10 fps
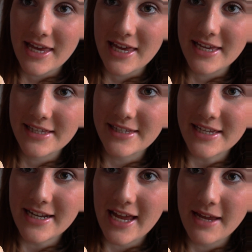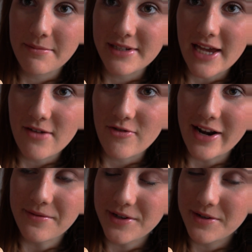is named
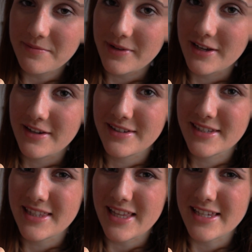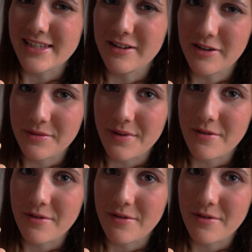Irrelevant because there's a lot of